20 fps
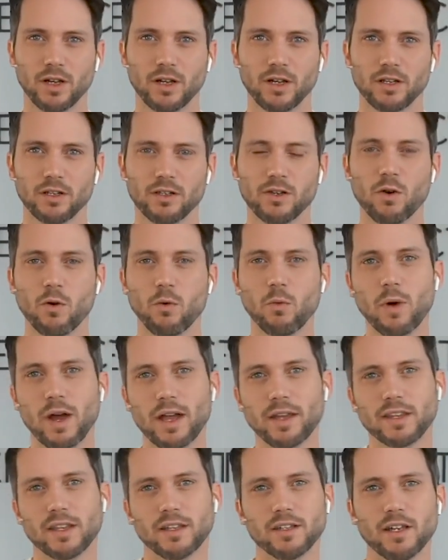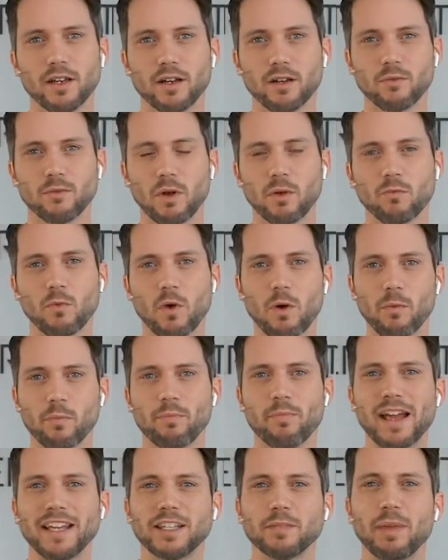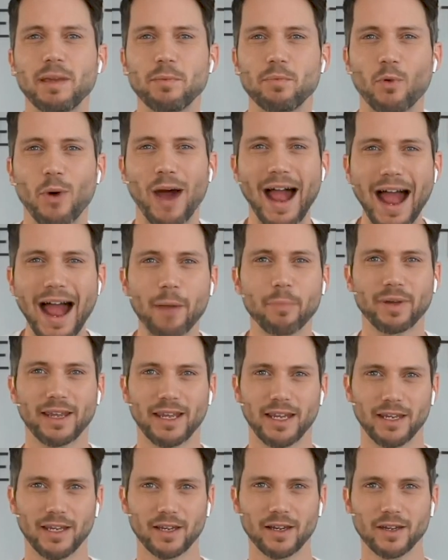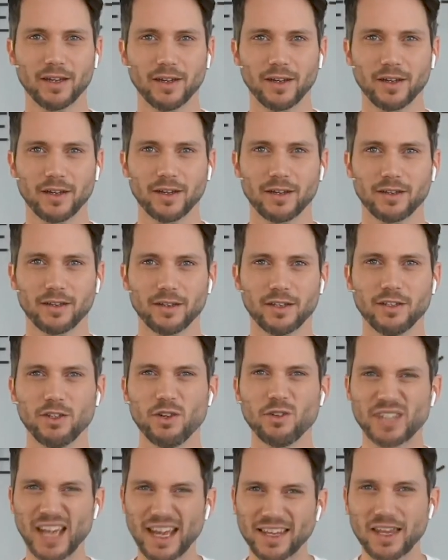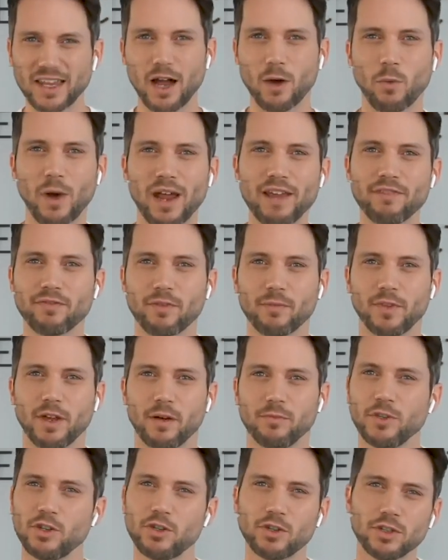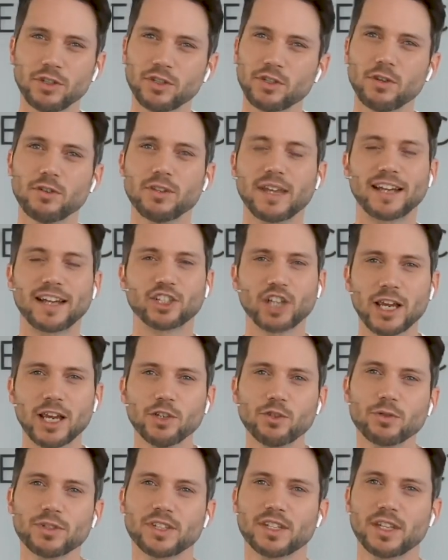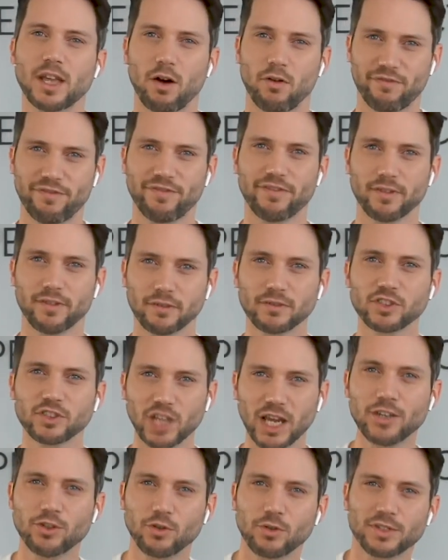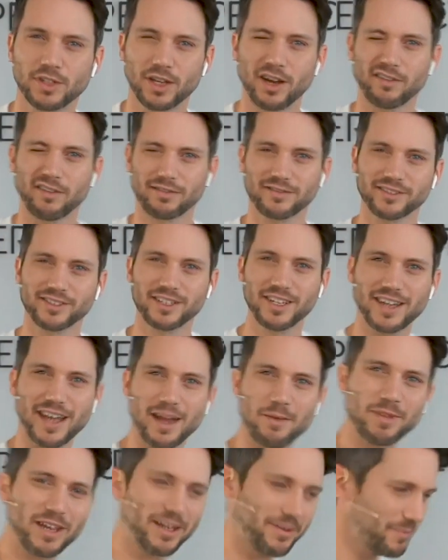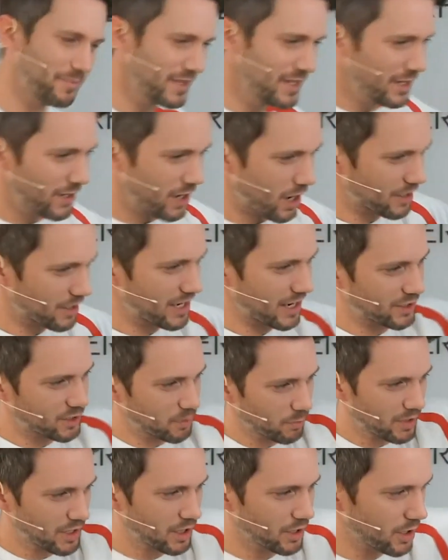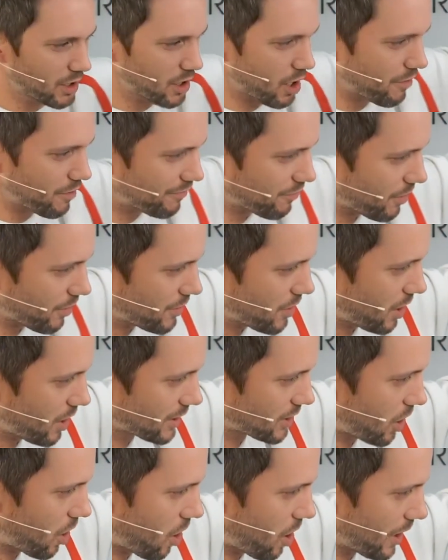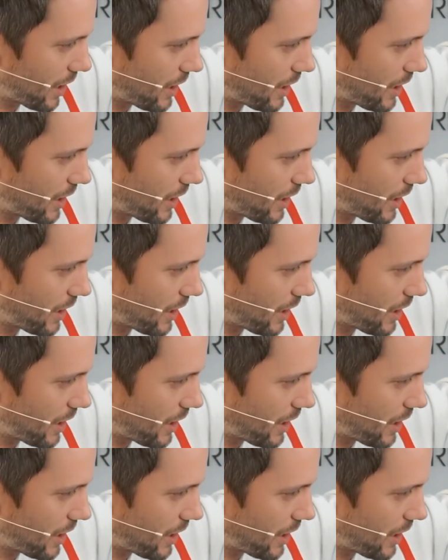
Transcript: You're aware that, what makes people happy. And you take that away from them. You shouldn't do that. Change yourself. You get me? Okay, so we're going to go for a nice high